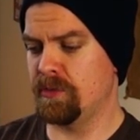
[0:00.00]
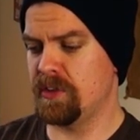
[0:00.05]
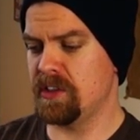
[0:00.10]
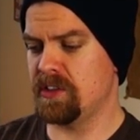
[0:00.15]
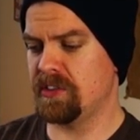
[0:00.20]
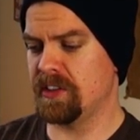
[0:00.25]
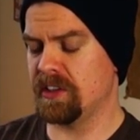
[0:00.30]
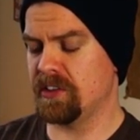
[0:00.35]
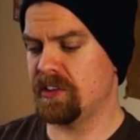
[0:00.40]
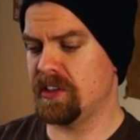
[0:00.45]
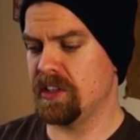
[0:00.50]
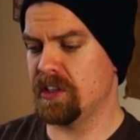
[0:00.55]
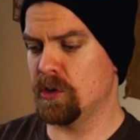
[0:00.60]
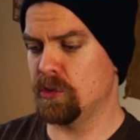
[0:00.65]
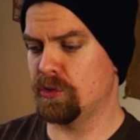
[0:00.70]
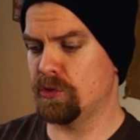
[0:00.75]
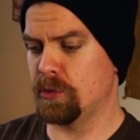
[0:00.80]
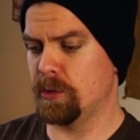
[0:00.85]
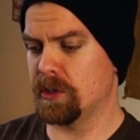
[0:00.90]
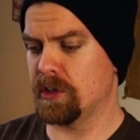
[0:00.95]
V60
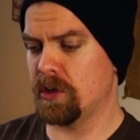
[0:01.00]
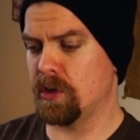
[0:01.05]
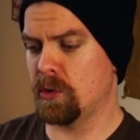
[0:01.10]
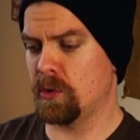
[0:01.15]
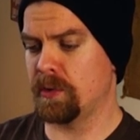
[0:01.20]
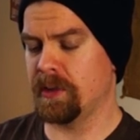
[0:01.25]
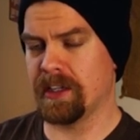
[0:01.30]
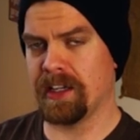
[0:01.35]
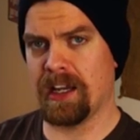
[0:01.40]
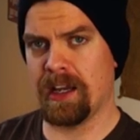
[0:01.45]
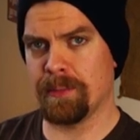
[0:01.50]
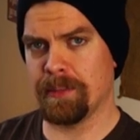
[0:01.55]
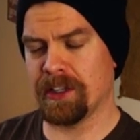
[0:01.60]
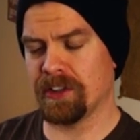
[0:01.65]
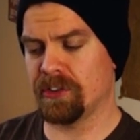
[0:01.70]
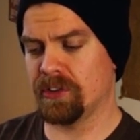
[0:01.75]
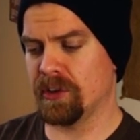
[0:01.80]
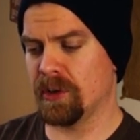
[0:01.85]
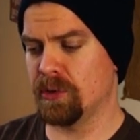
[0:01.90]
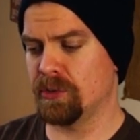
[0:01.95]
goes to a cone, a
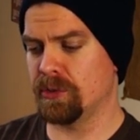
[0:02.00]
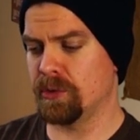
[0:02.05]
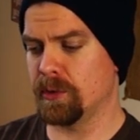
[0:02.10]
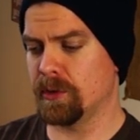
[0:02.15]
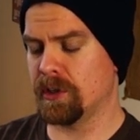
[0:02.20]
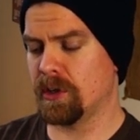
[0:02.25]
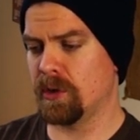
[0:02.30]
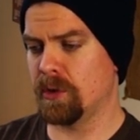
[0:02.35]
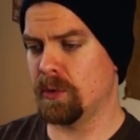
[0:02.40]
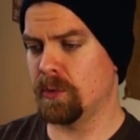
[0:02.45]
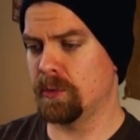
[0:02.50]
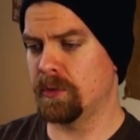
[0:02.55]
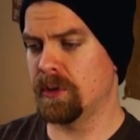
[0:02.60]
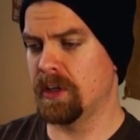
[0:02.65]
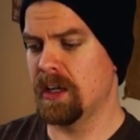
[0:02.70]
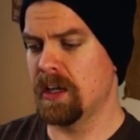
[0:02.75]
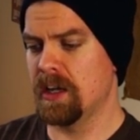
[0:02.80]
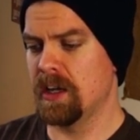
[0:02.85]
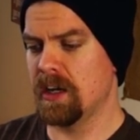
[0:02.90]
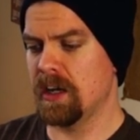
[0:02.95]
Chemex goes to a cone,